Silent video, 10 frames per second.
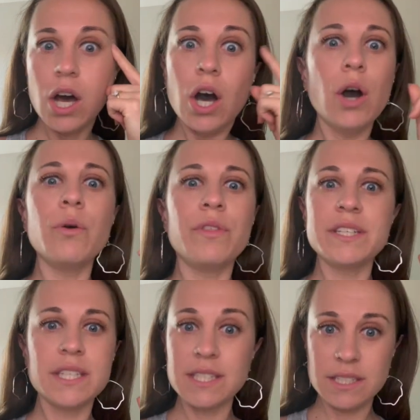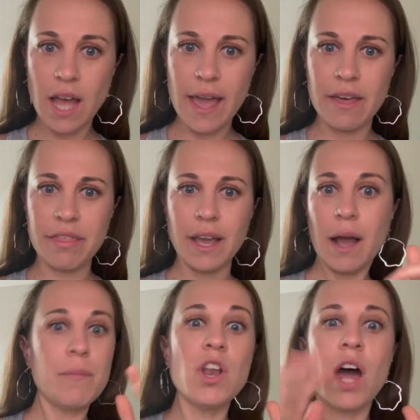oh, this is a diet thing.
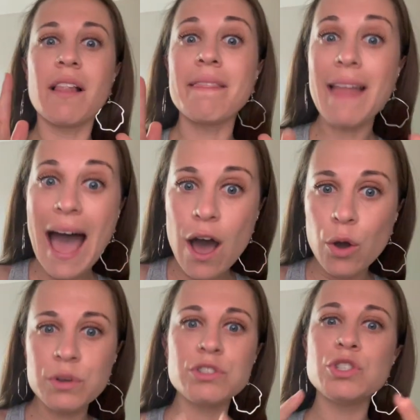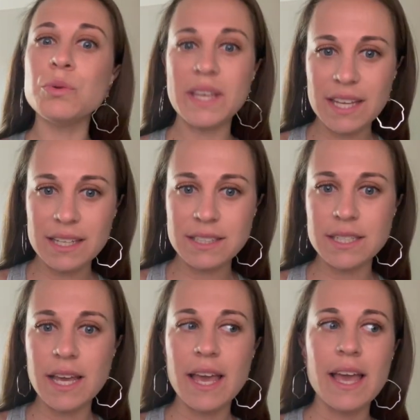I'm not allowed to eat
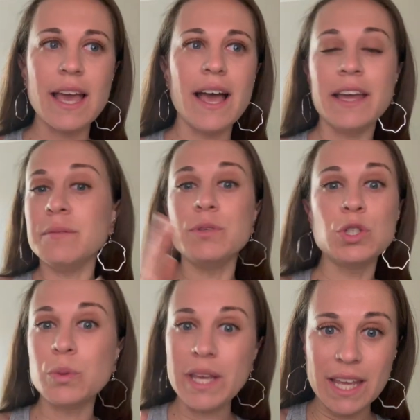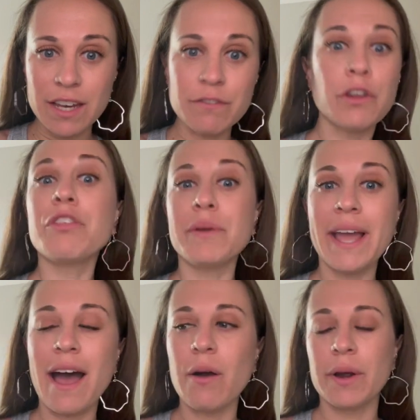in between for 3
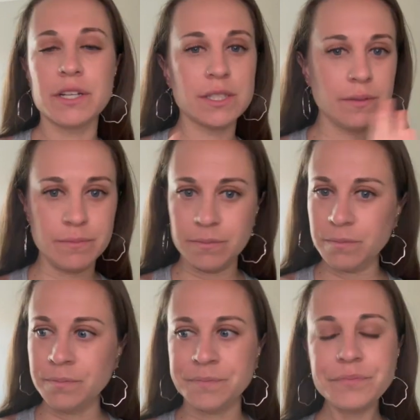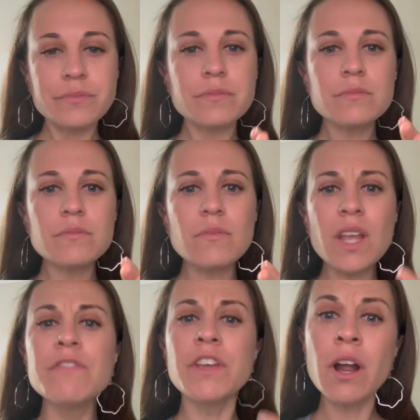hours.
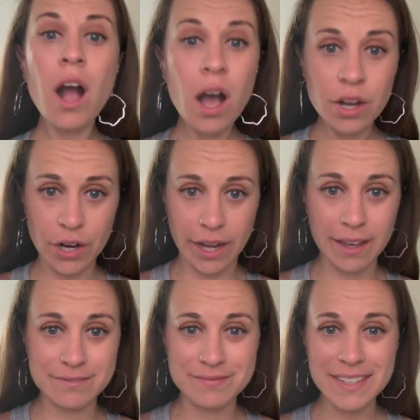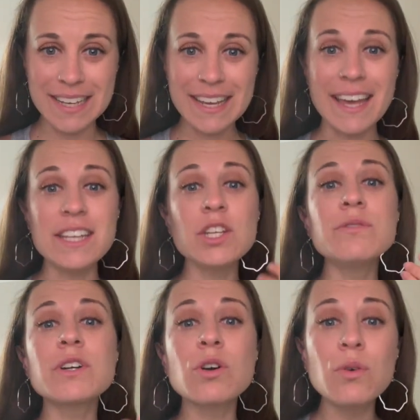If you're hungry and you
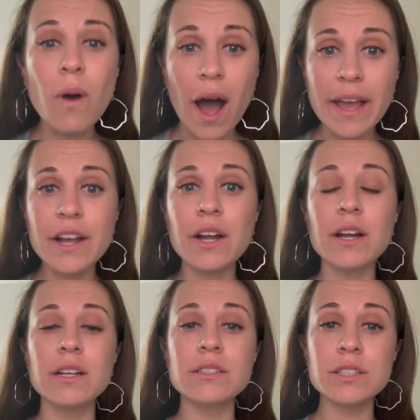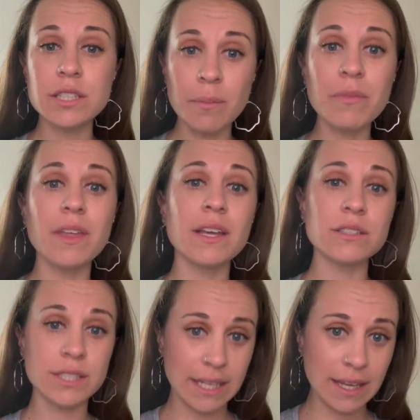require something
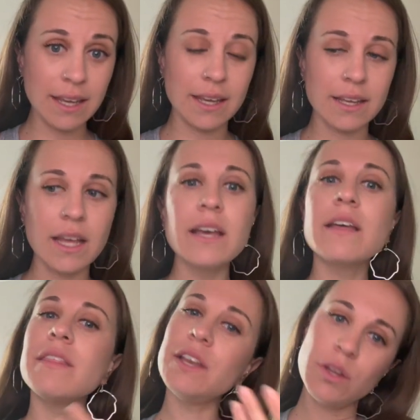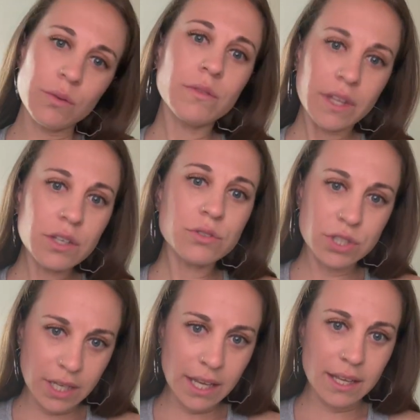to eat, then you
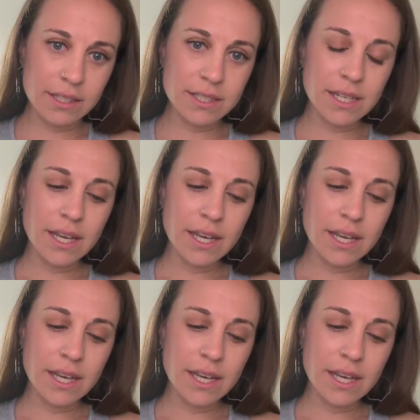should eat.